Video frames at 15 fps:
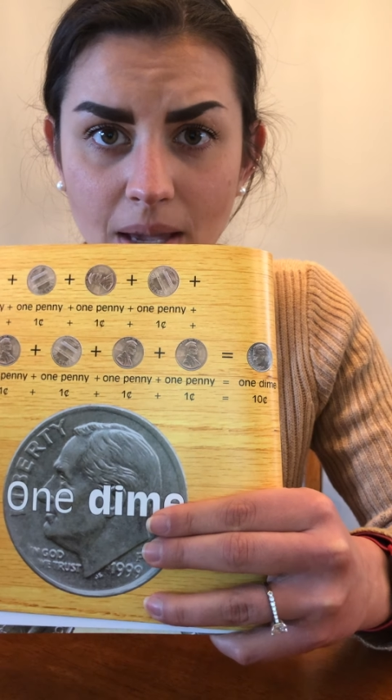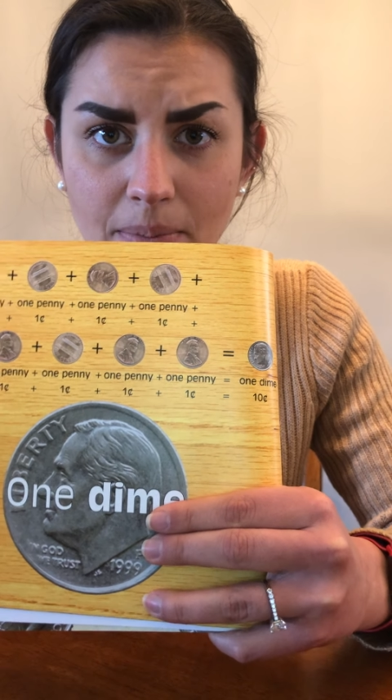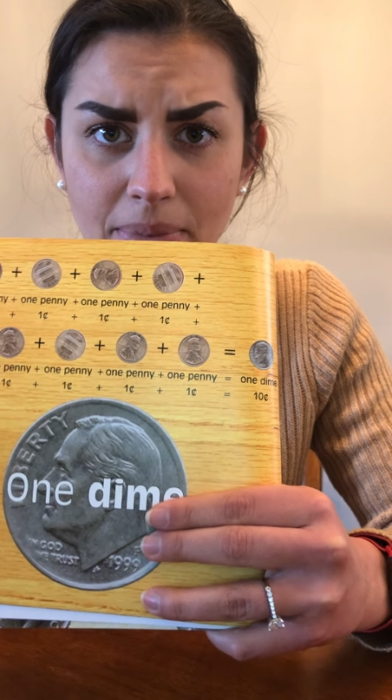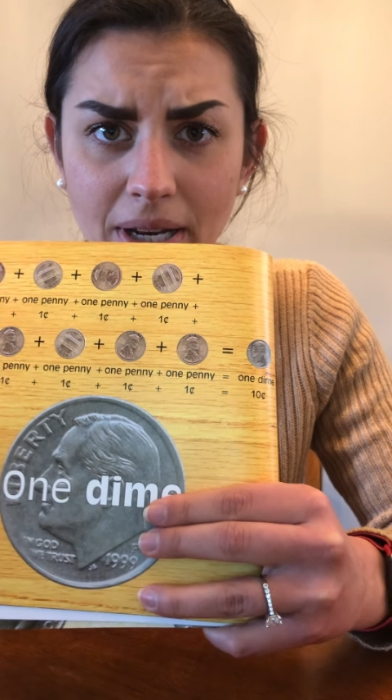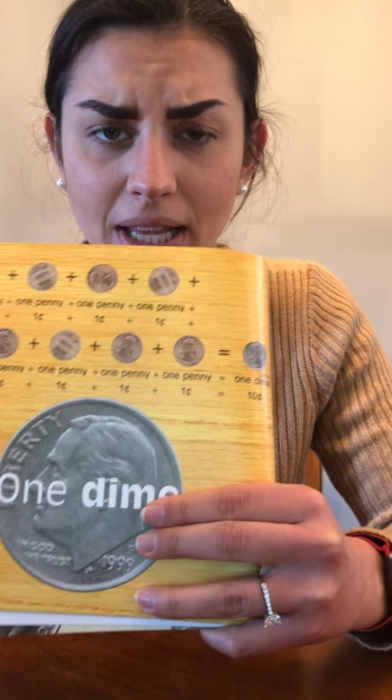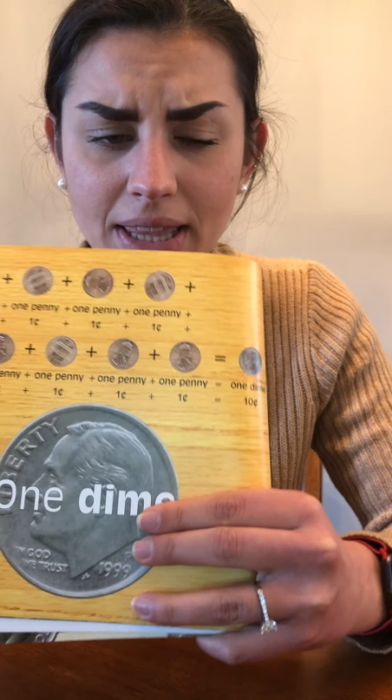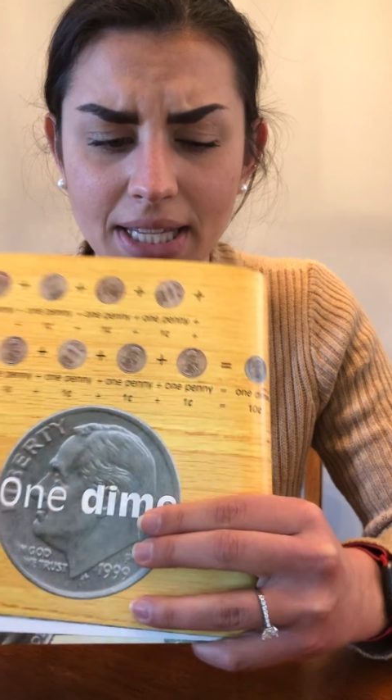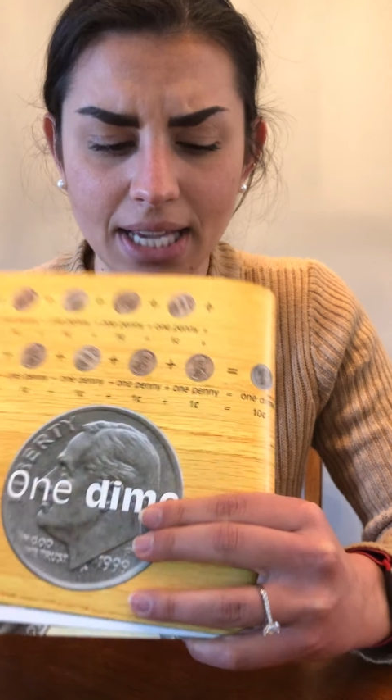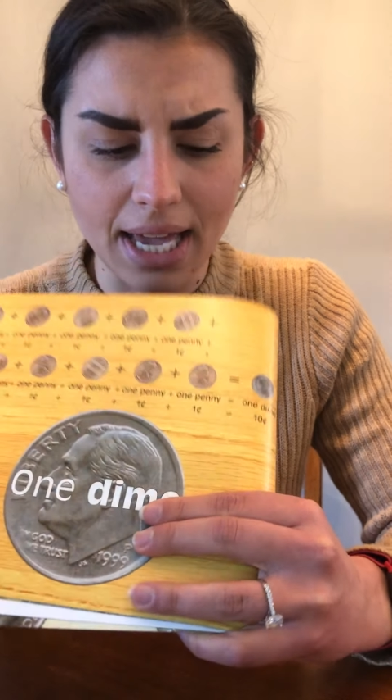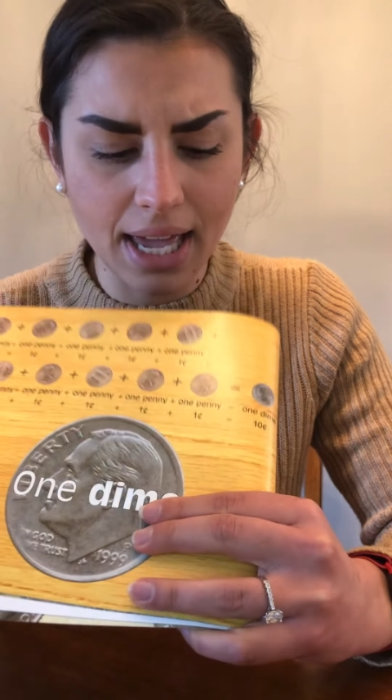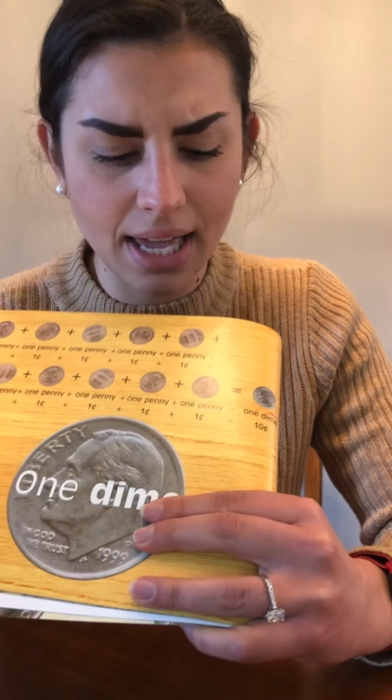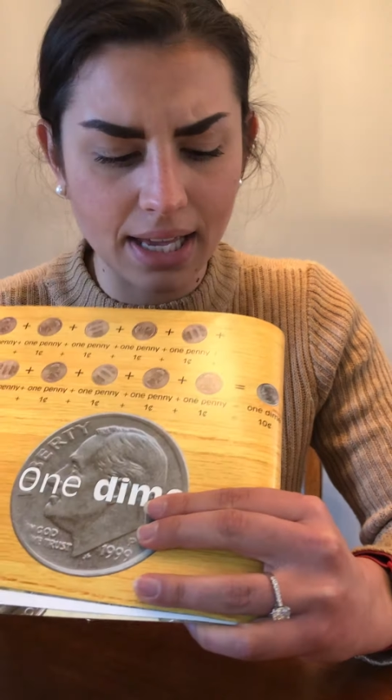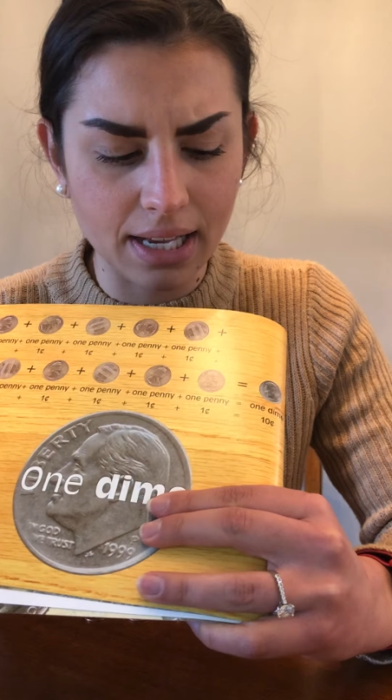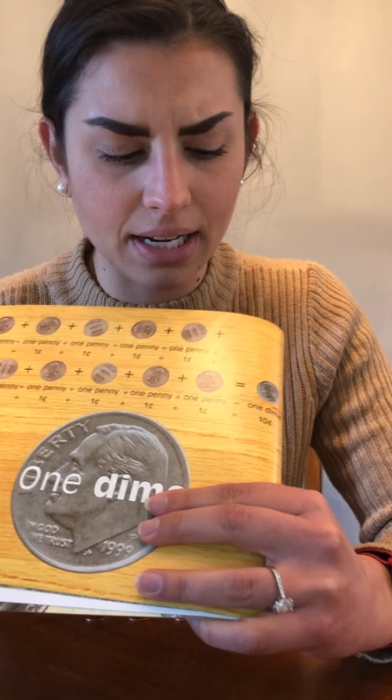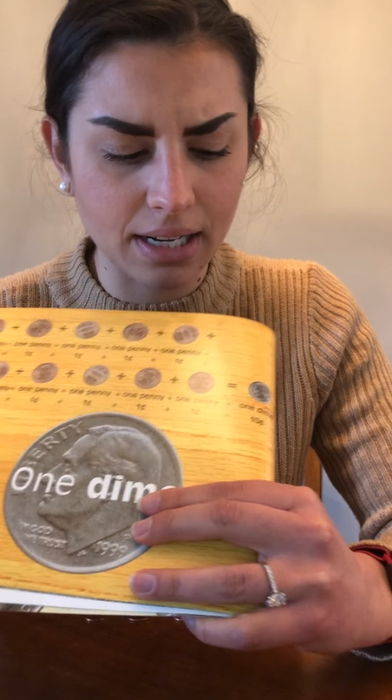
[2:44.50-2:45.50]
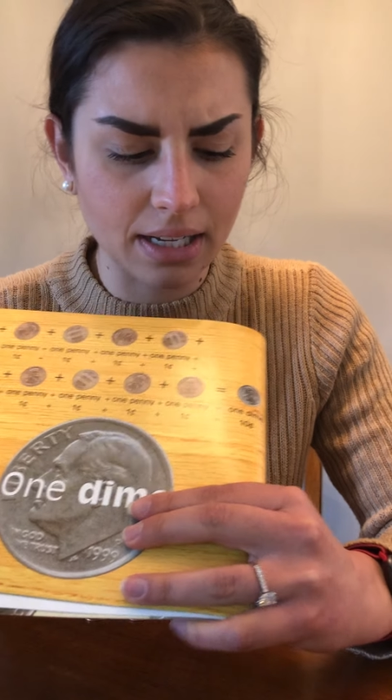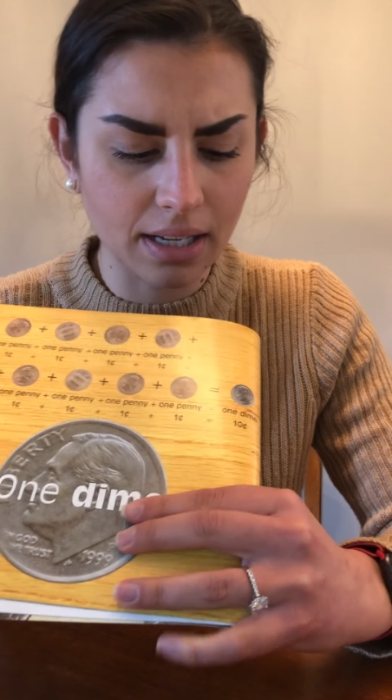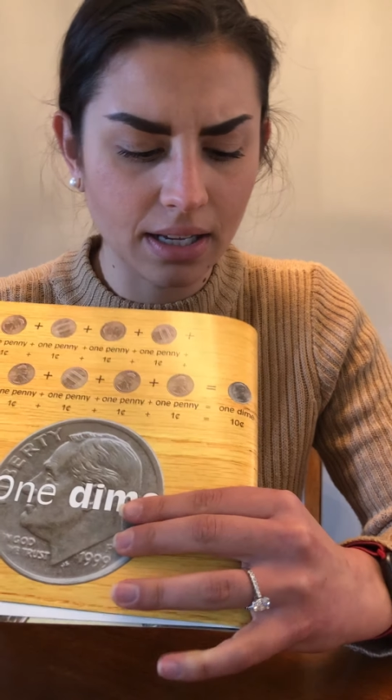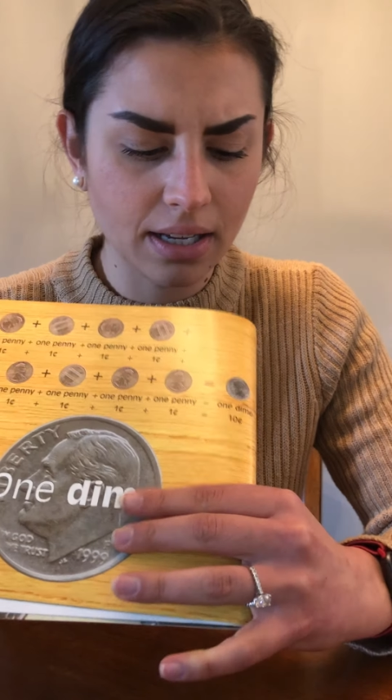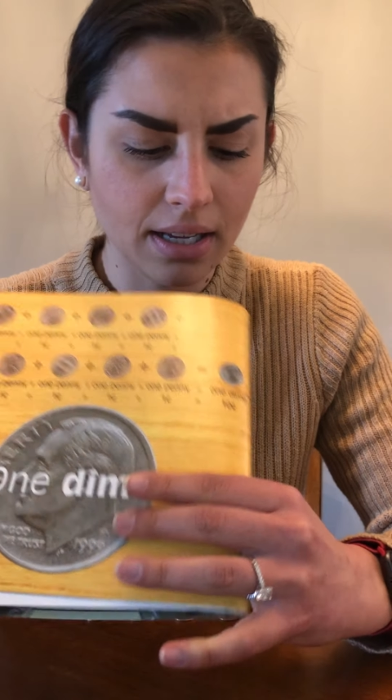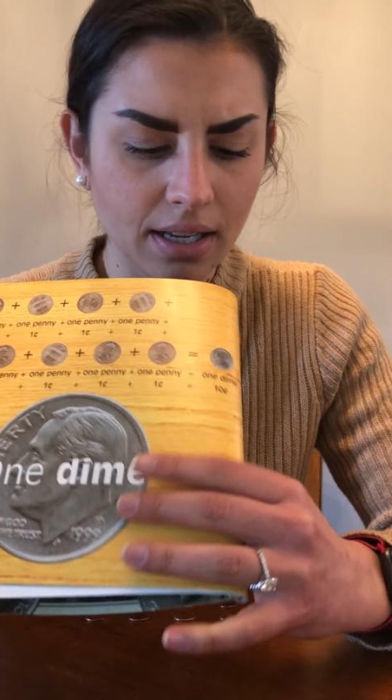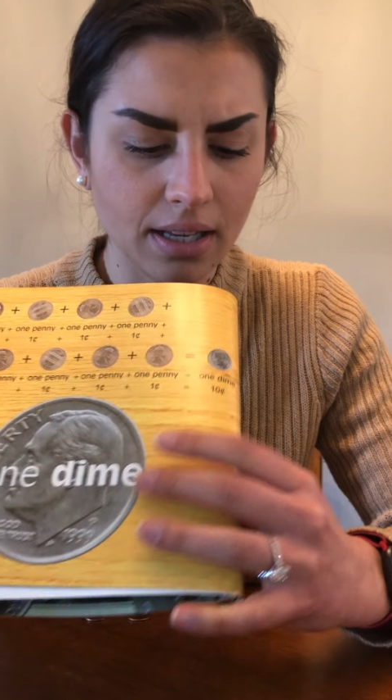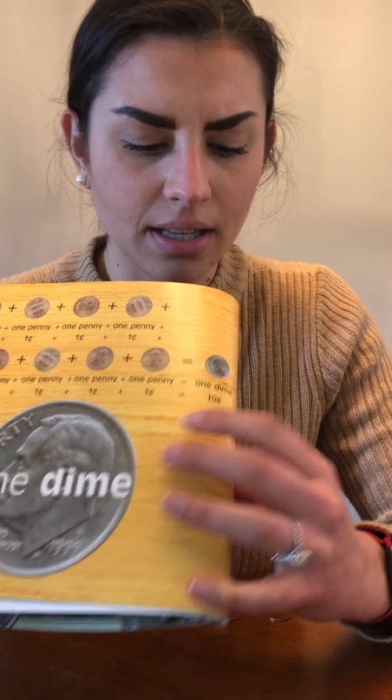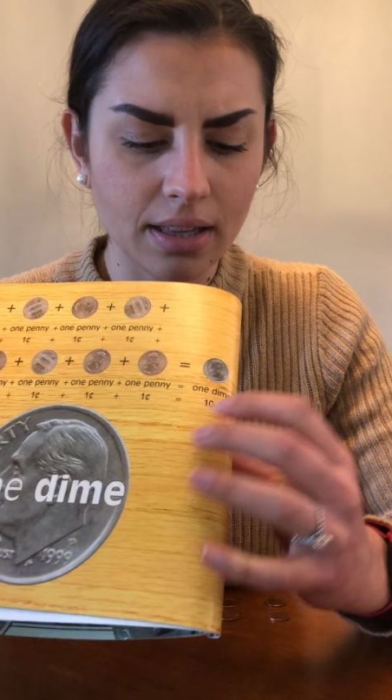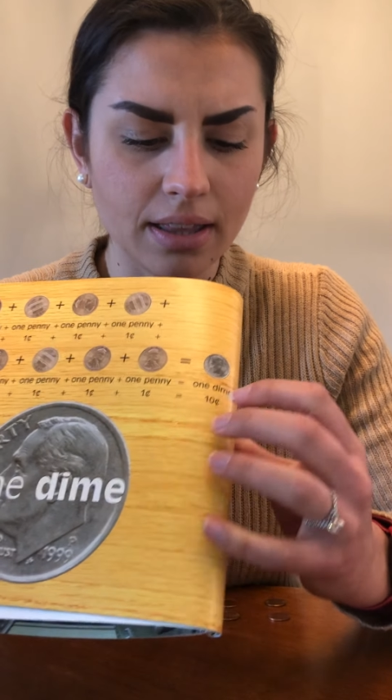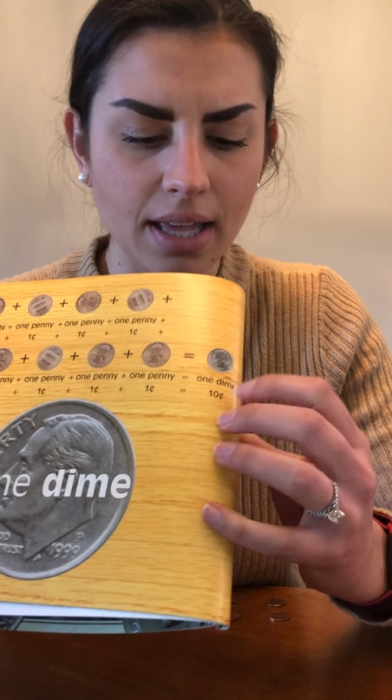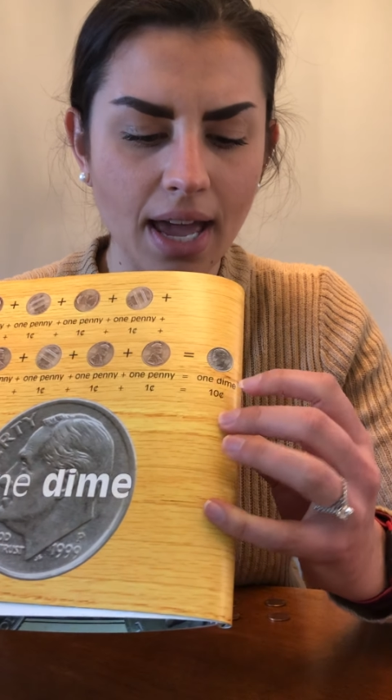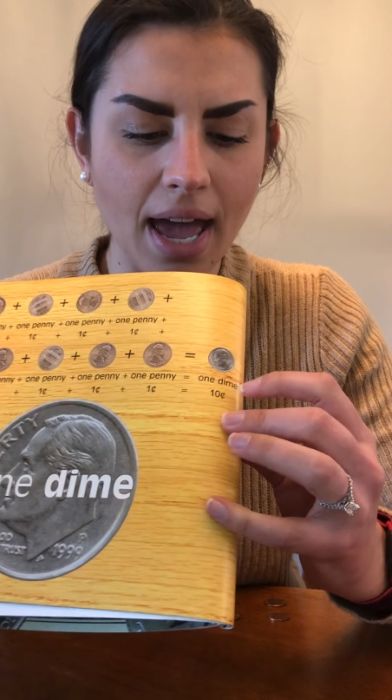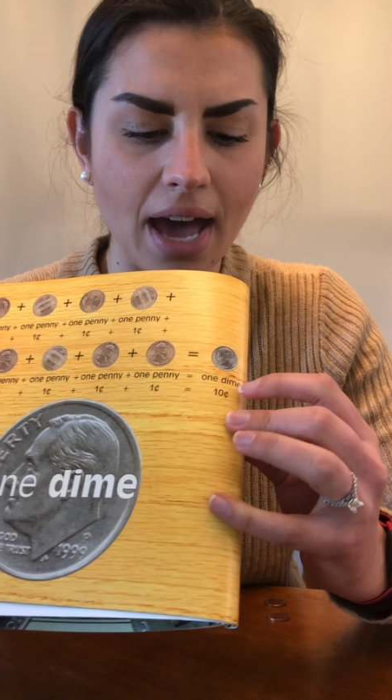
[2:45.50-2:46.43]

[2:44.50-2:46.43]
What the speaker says: but at the end, they